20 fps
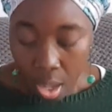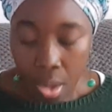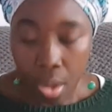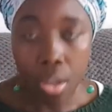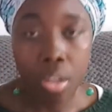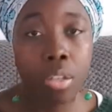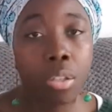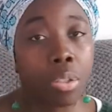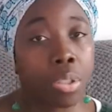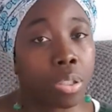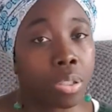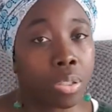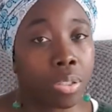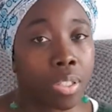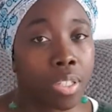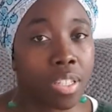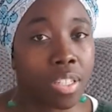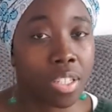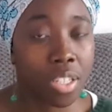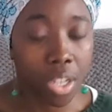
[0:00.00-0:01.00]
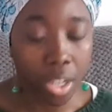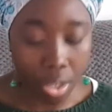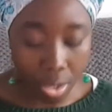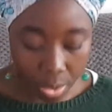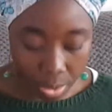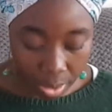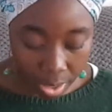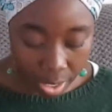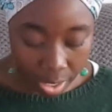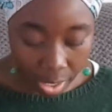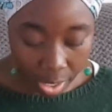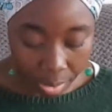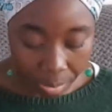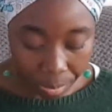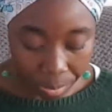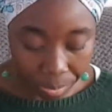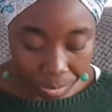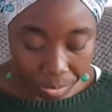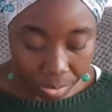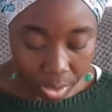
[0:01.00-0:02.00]
Whew.
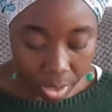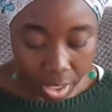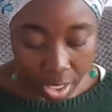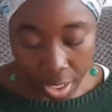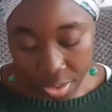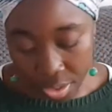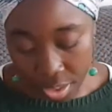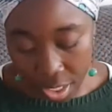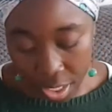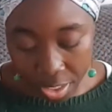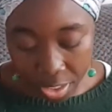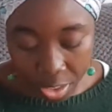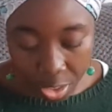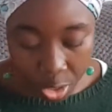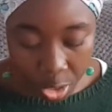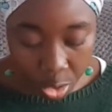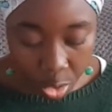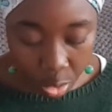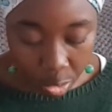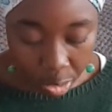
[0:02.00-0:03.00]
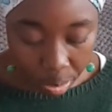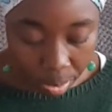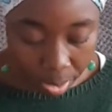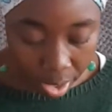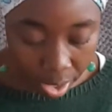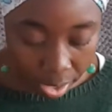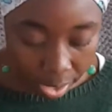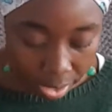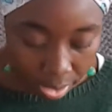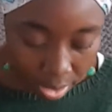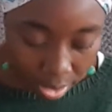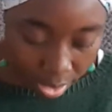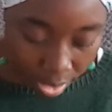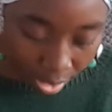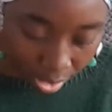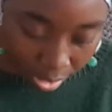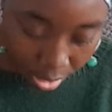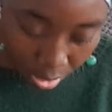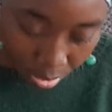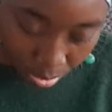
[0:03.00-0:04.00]
So yeah, so that's the story behind
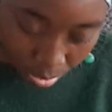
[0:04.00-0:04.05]
that